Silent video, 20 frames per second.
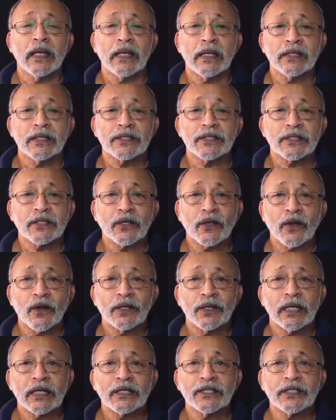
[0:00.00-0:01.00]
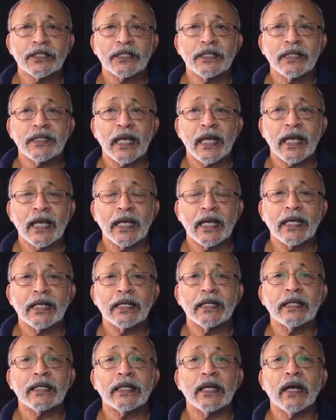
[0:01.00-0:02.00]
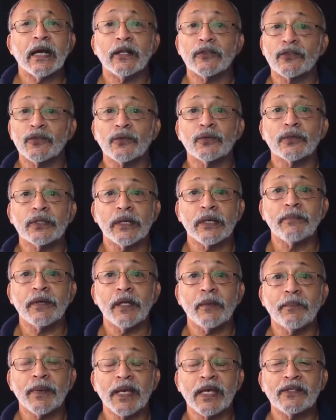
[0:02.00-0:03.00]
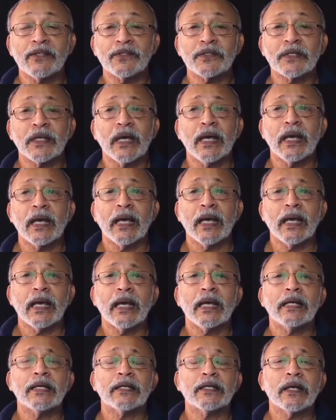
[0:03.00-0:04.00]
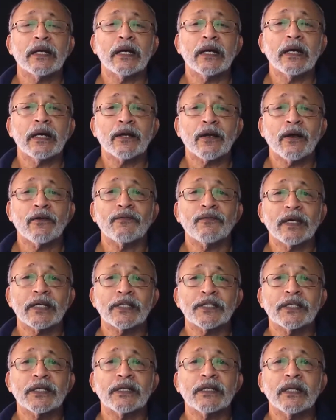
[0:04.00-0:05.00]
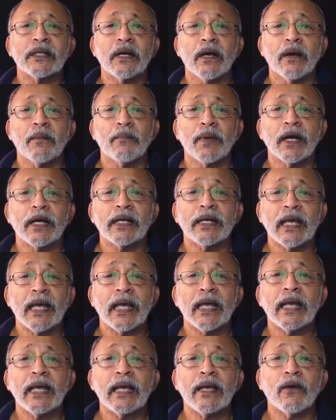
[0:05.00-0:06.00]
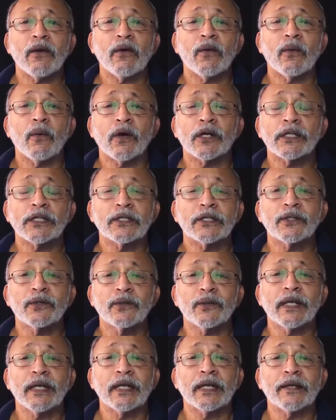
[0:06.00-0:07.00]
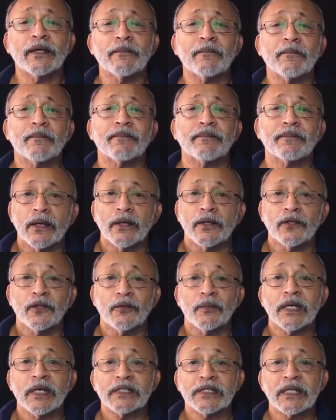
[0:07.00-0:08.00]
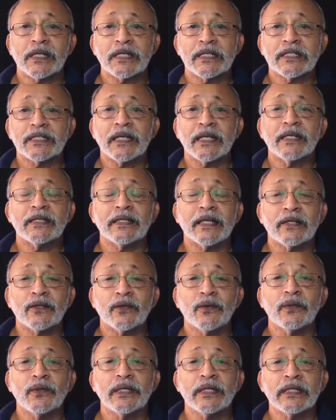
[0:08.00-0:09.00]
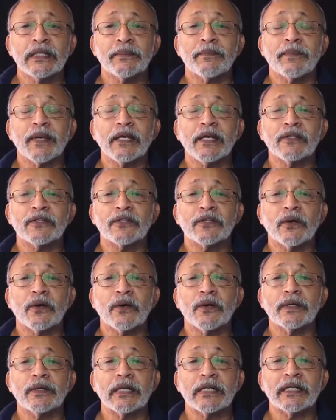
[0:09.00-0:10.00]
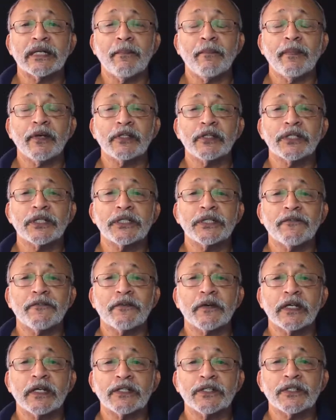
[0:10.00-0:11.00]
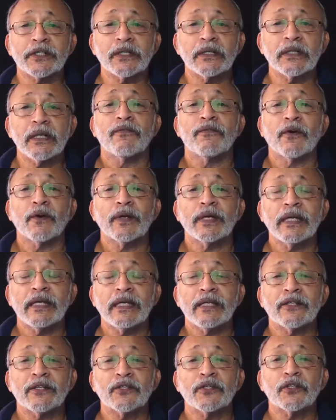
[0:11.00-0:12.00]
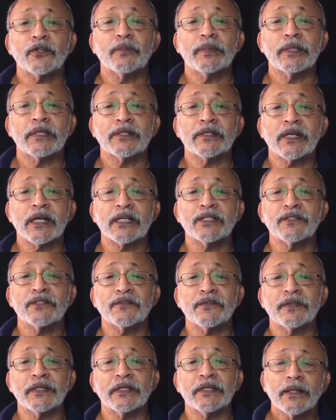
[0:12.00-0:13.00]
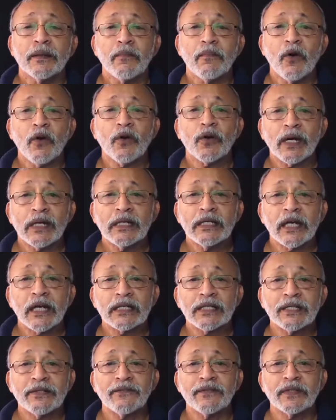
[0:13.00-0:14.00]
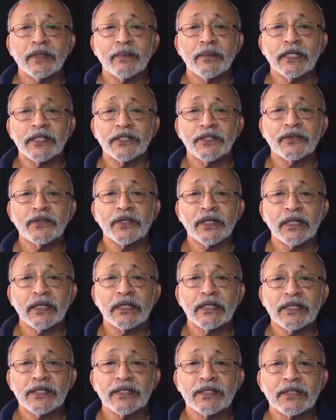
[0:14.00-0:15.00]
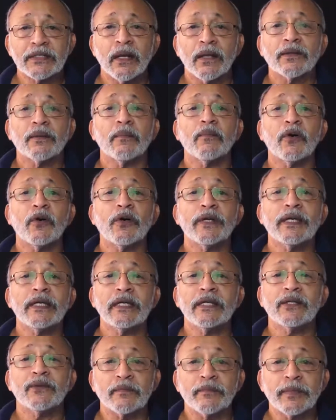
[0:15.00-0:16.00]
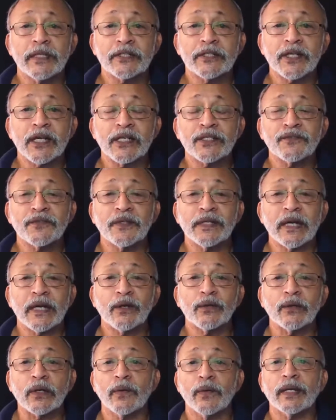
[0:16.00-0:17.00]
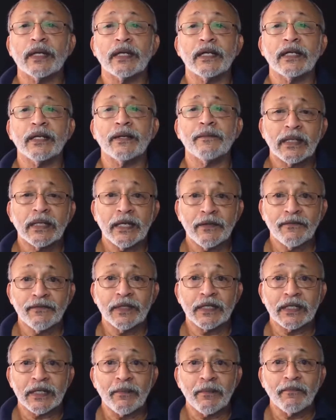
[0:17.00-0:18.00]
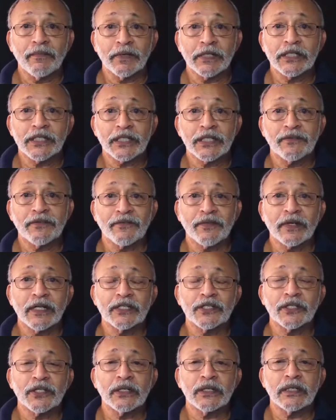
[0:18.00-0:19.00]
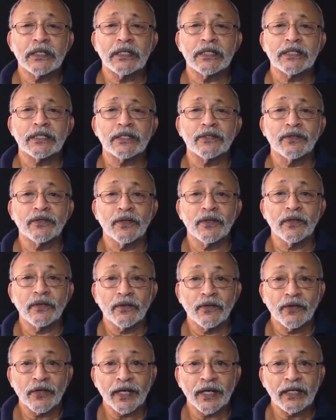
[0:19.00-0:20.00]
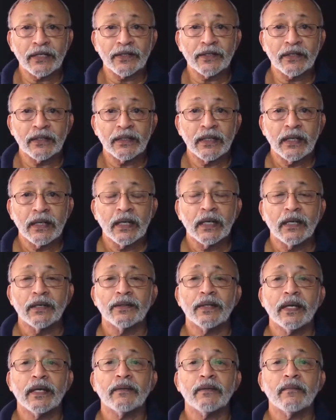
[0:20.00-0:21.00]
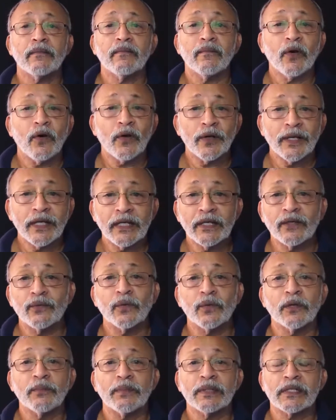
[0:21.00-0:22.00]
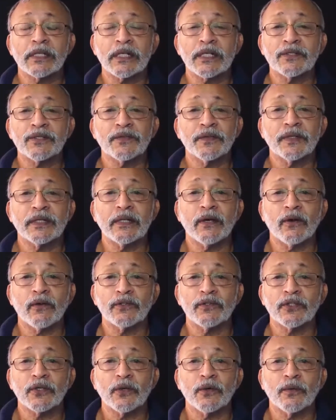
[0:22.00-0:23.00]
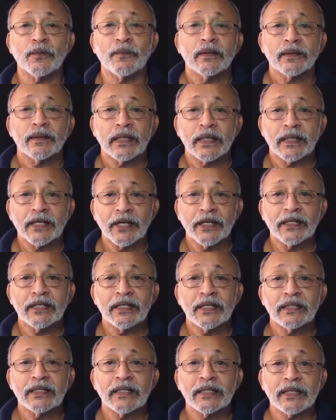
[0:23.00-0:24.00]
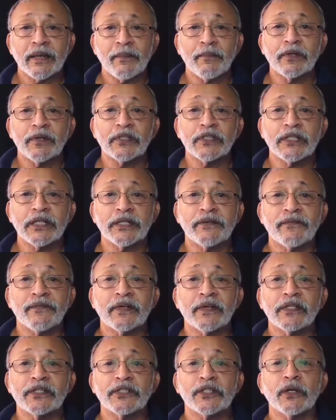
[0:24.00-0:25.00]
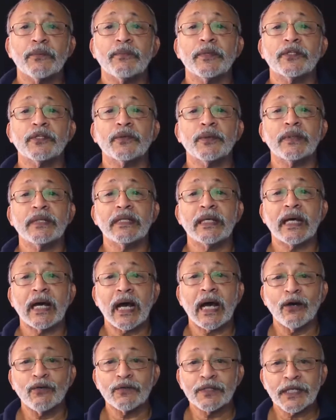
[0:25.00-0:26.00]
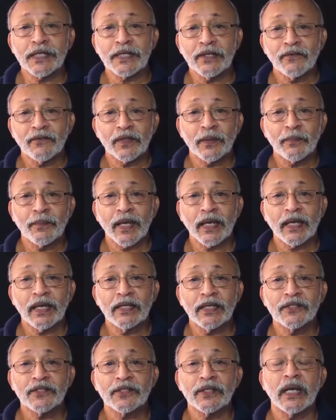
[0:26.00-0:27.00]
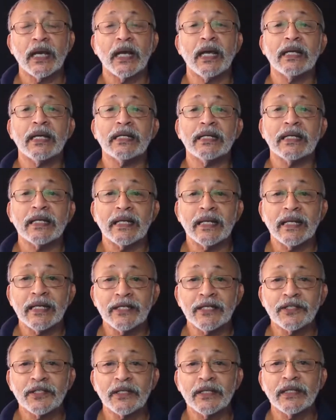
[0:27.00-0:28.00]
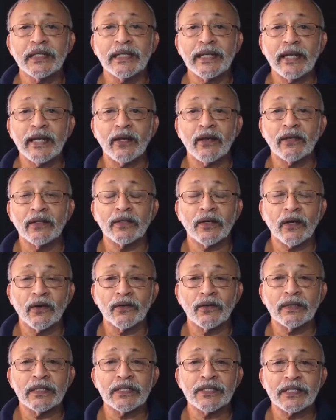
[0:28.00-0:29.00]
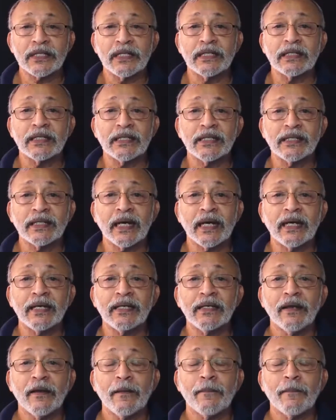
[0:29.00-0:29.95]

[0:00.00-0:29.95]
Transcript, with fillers: is conduction and uh, through thermal paste and uh, convection by air or water cooling. You must understand that cooling depends on a temperature differential for heat to be transferred. The more conductive the material is, the more heat be transferred out quickly. If the temperature differential is great, then more heat will be transferred also. The greater the temperature differential between the outside of the package and internally uh, on the silicon die,